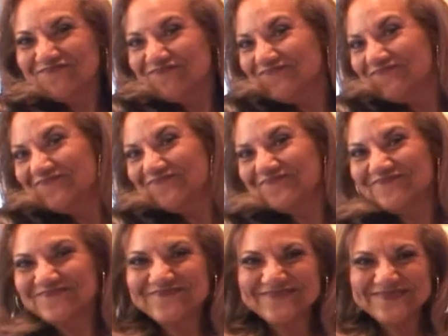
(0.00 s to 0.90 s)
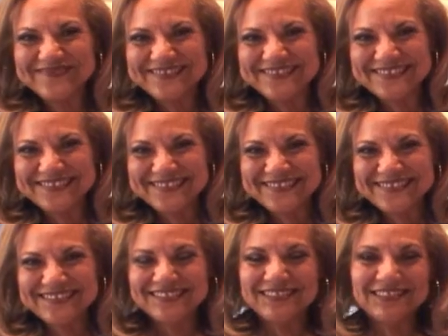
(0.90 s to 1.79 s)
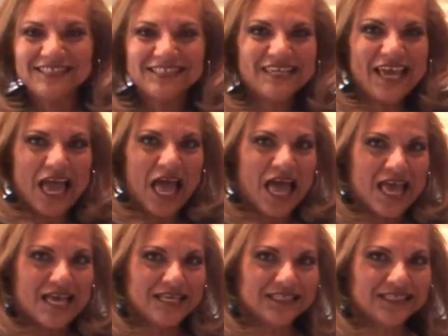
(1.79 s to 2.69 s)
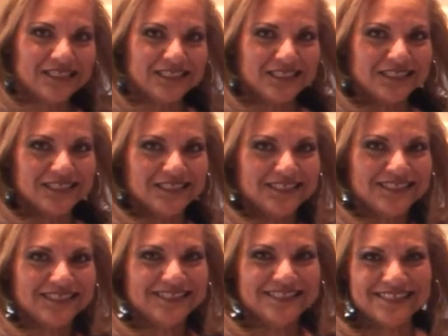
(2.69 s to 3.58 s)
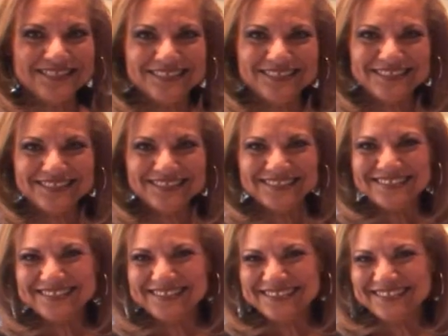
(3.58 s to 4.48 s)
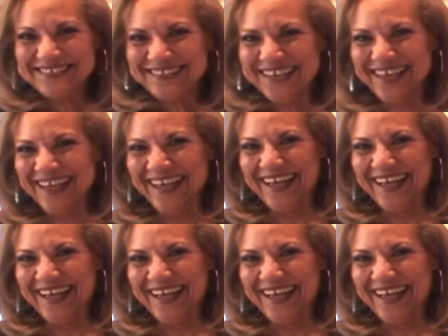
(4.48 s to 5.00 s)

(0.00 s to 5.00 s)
The person shown says nothing.